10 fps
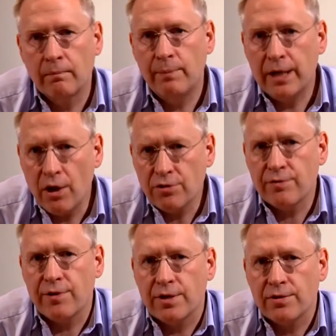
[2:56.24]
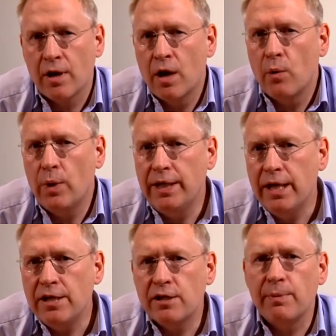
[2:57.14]
Because of this, we
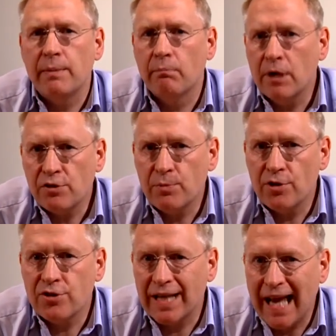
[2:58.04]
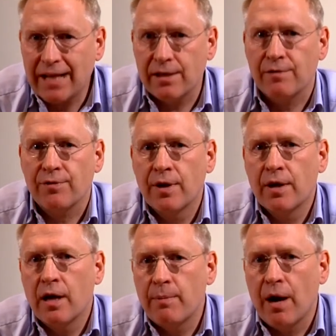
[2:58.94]
need to be much more selective
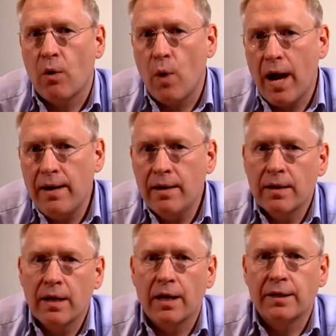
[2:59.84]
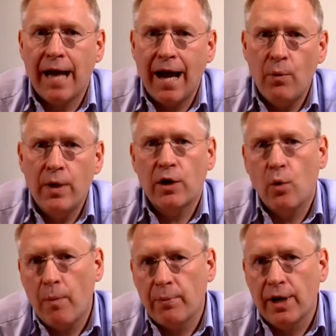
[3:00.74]
about when and how we
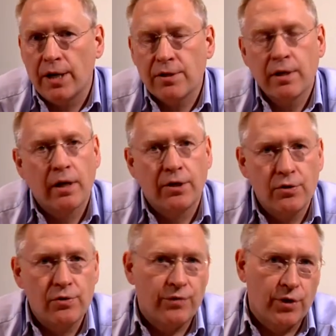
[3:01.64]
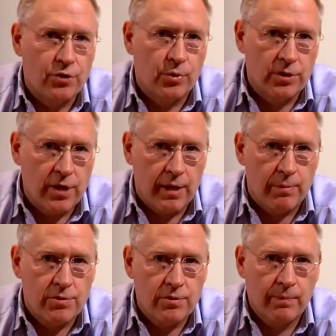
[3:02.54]
cooperate and use virtual
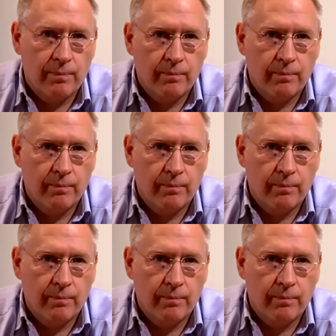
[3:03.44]
teams.